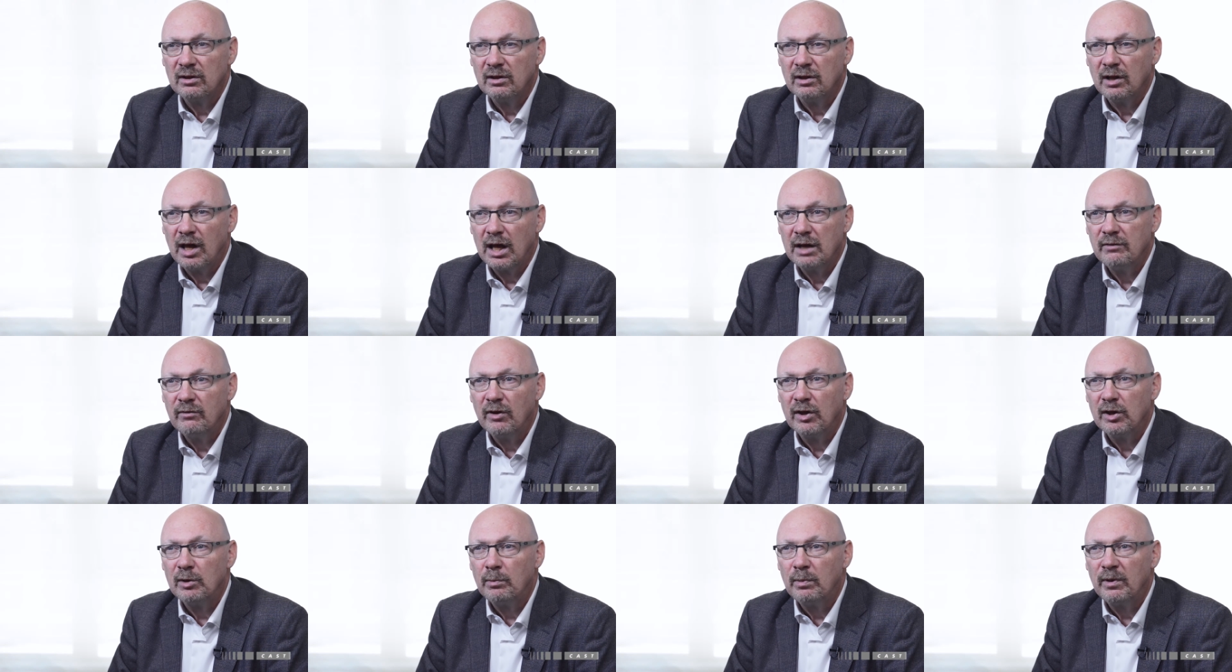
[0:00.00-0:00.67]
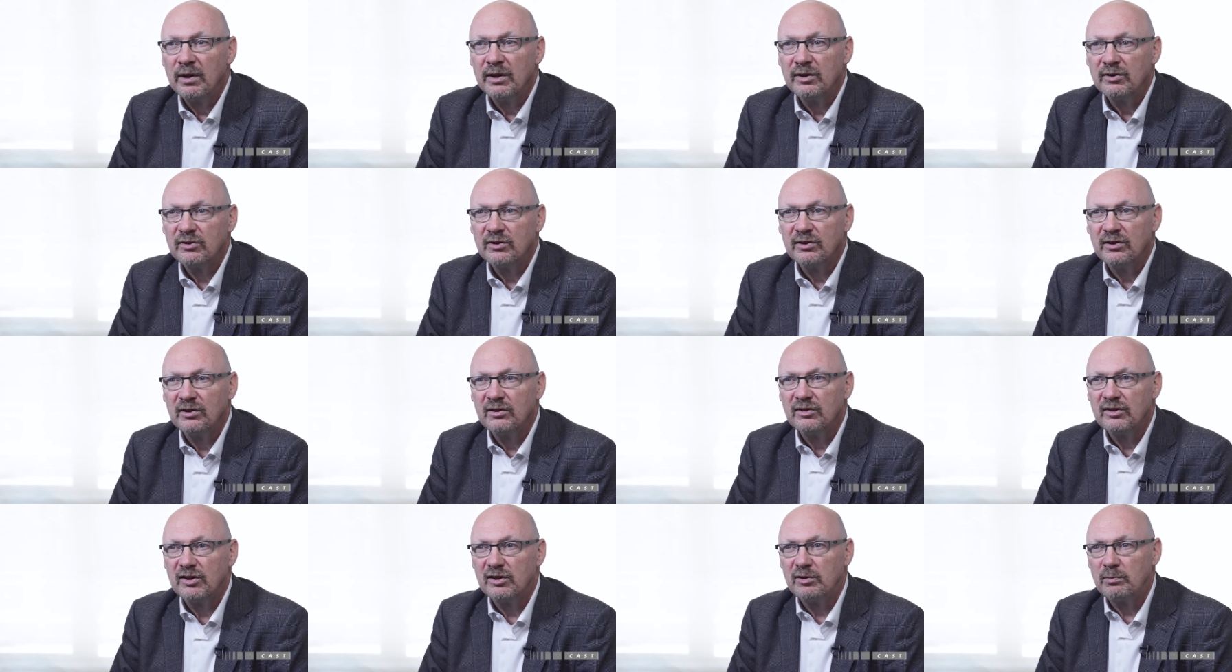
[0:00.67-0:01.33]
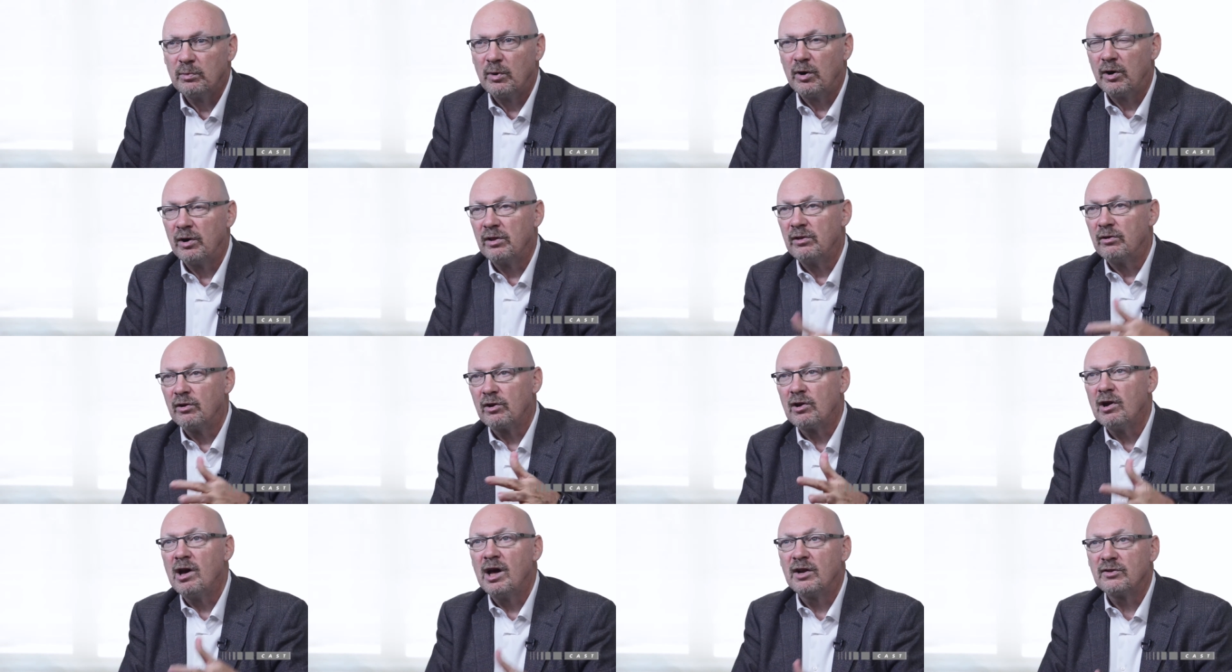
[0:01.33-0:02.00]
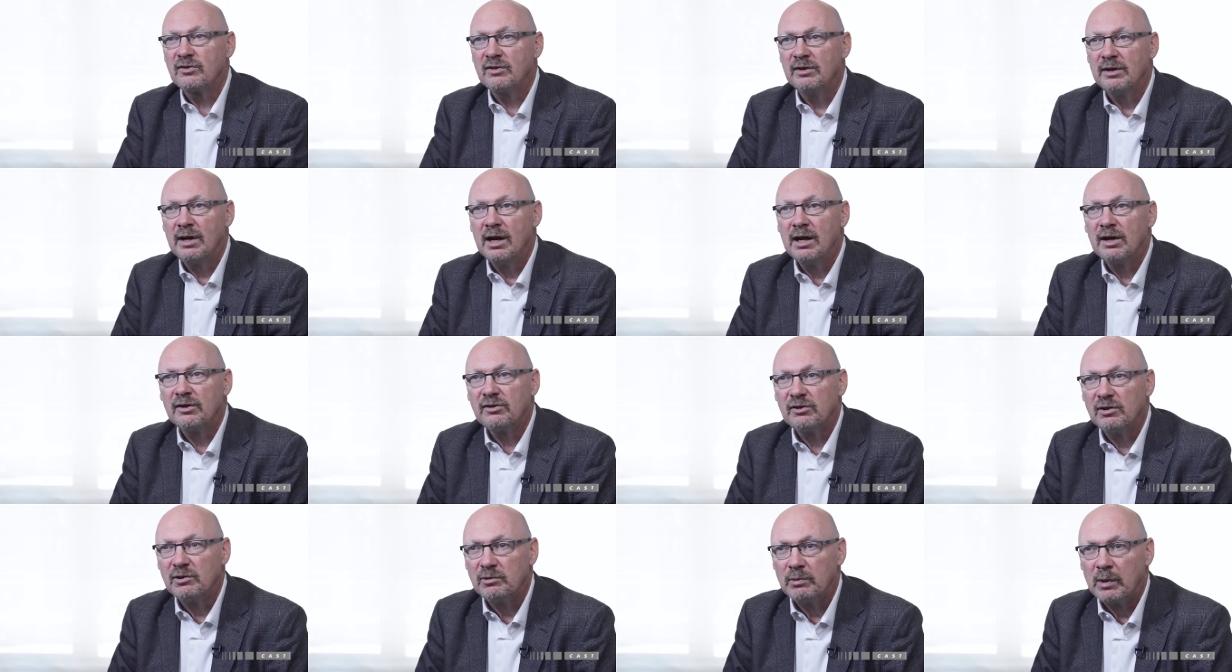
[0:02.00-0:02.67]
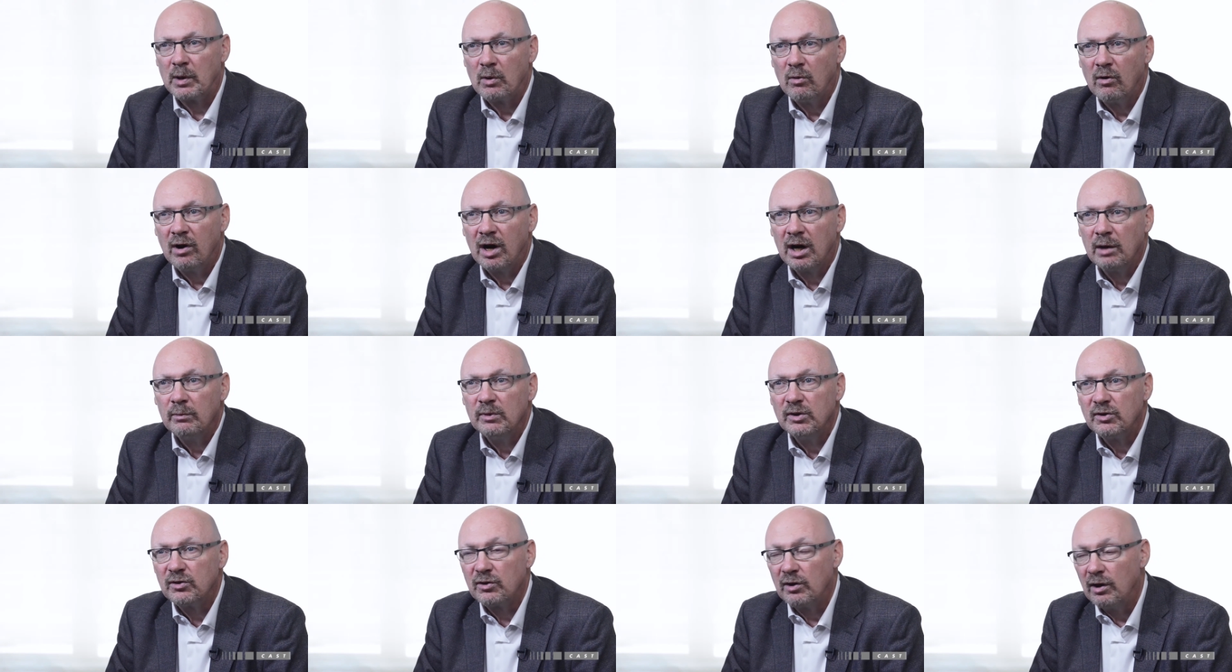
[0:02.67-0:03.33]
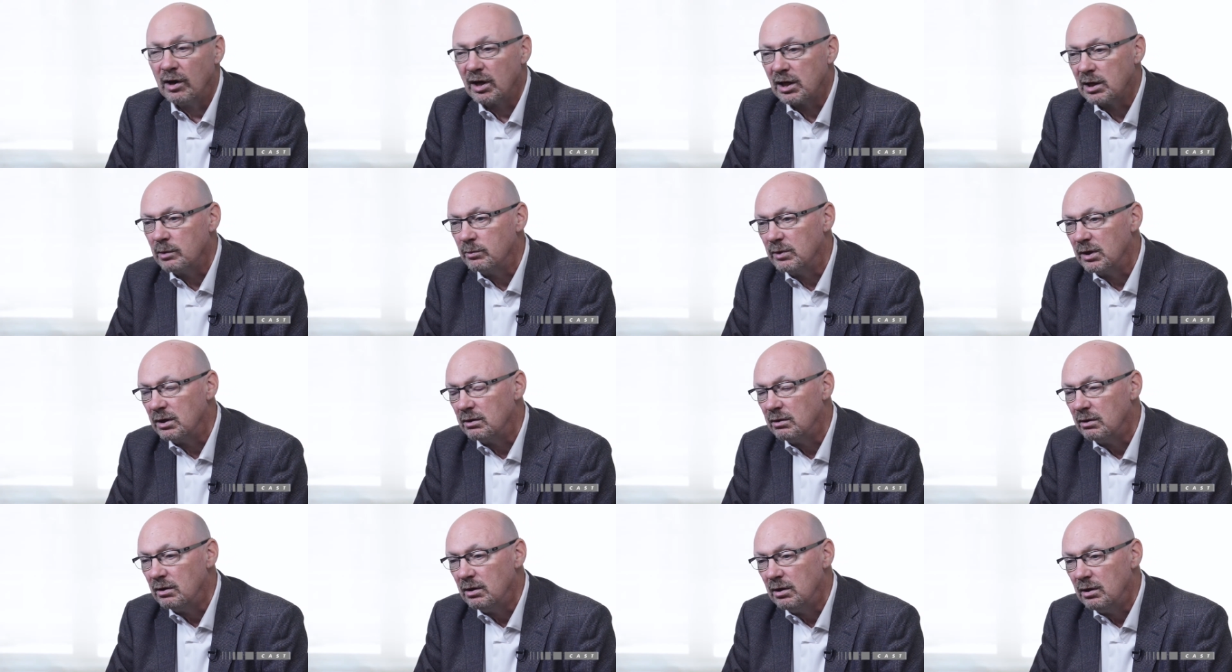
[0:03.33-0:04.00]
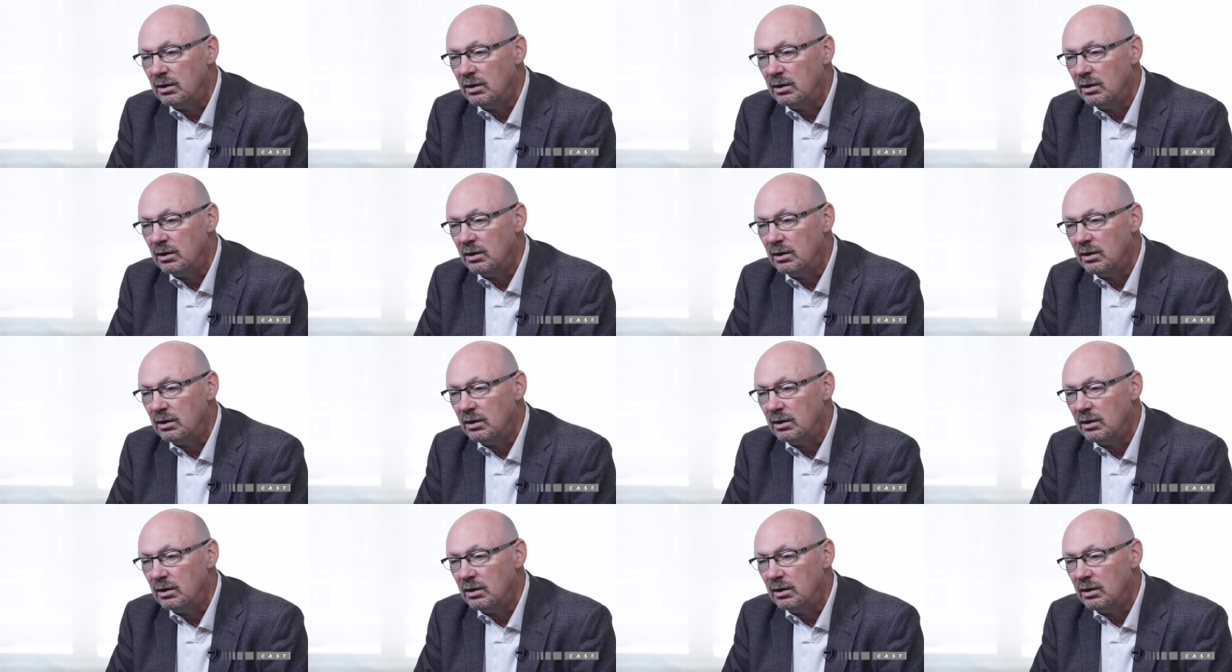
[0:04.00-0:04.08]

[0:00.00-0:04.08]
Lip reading: A lot of other places, as part of their cost analysis requirements document,